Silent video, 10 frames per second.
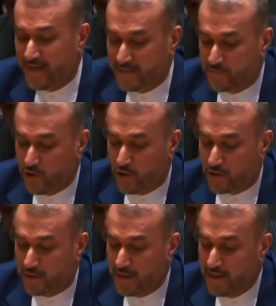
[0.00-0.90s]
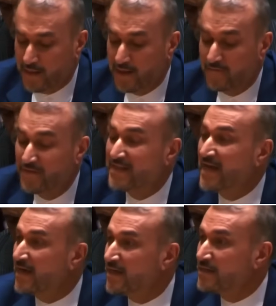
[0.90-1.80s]
peaceful, but
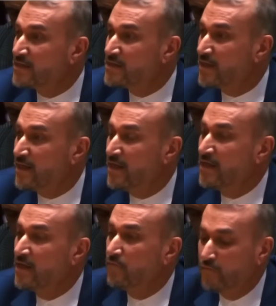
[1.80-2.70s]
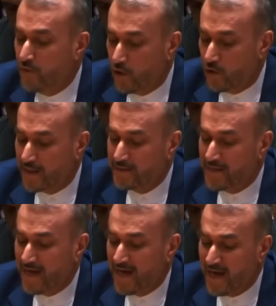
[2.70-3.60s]
inherently and completely
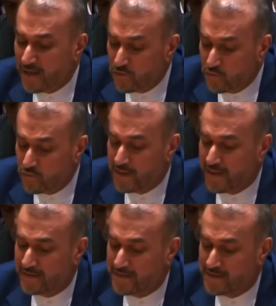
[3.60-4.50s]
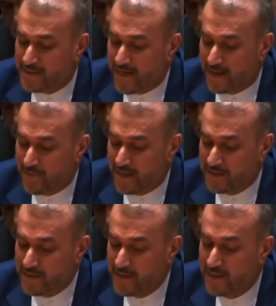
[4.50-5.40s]
deceptive, and as a result,
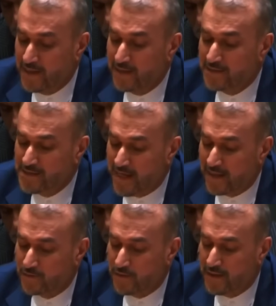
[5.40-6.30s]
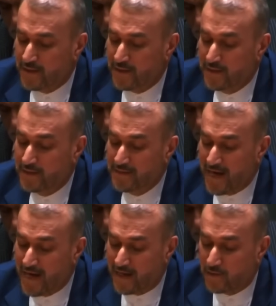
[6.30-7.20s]
lacked any practical results
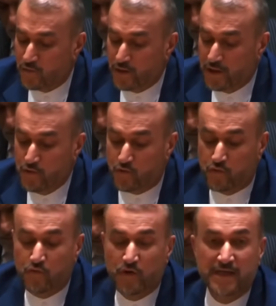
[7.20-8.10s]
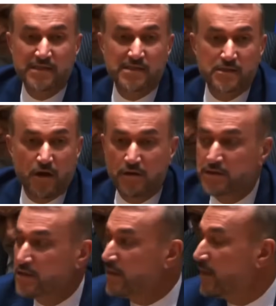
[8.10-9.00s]
to realize the
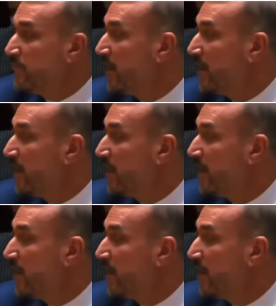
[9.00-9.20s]
inherent